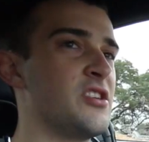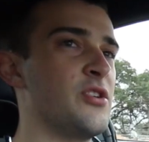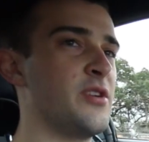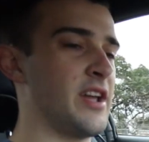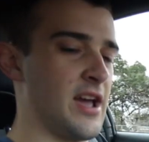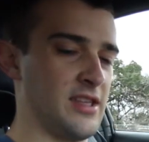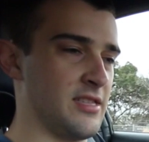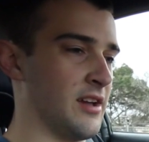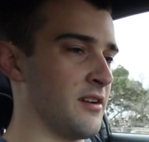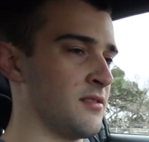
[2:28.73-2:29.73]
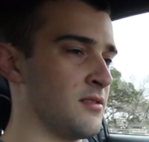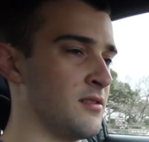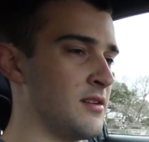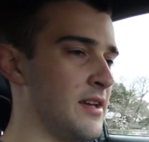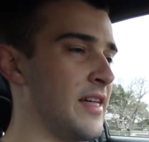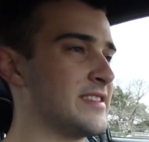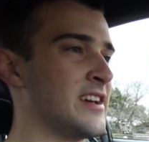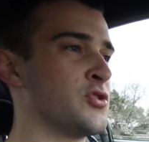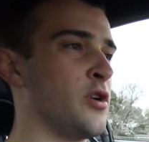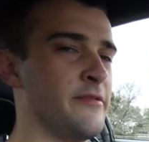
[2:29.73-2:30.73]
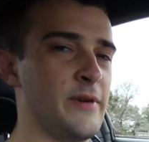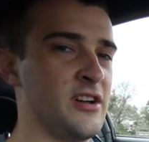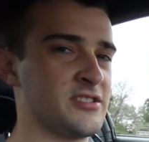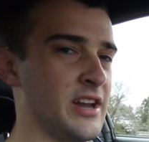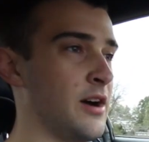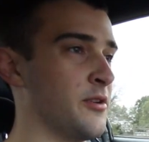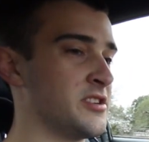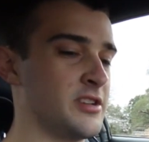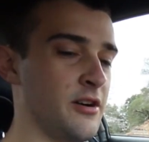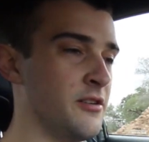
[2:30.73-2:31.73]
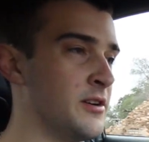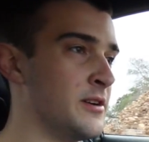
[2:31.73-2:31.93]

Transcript: doing anything. That's at 12 miles an hour. So